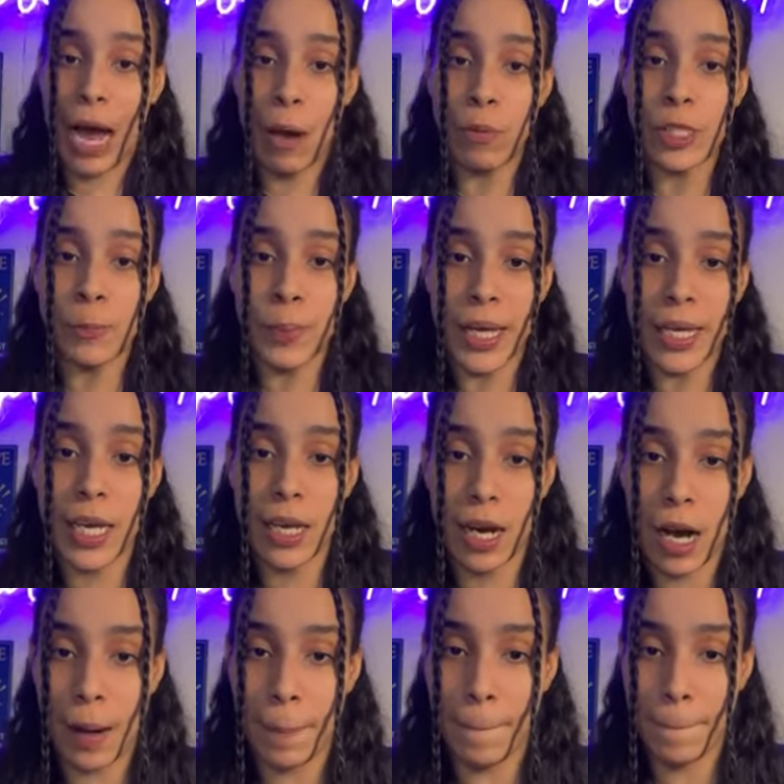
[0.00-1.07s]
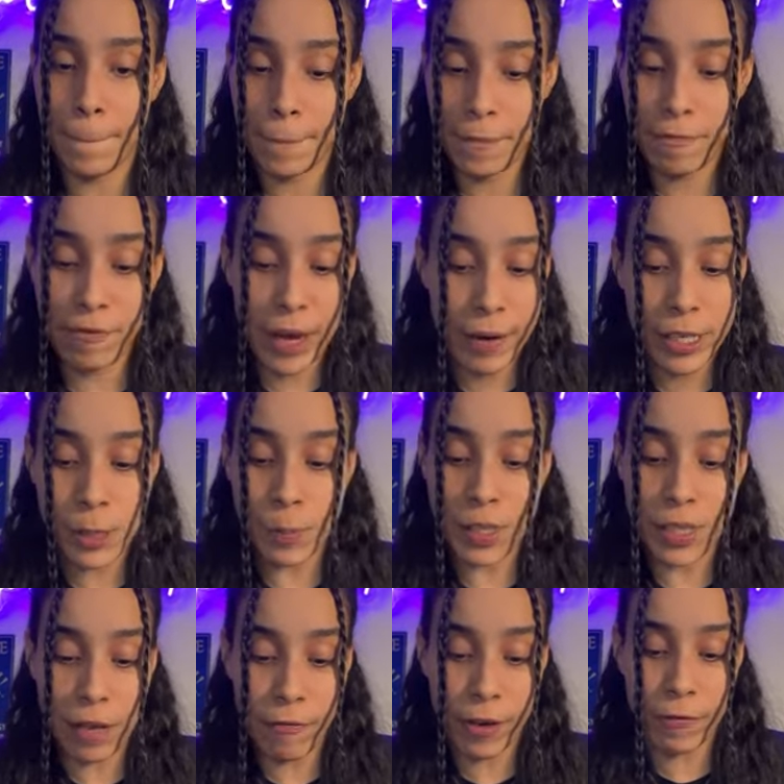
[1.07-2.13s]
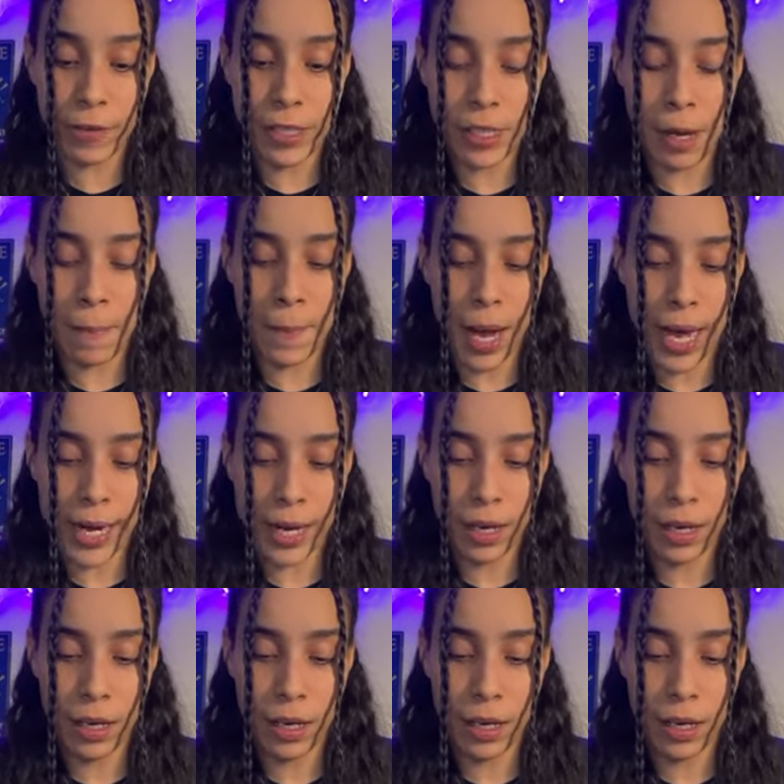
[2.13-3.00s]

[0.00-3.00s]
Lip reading: I was picking up. Very specific for somebody.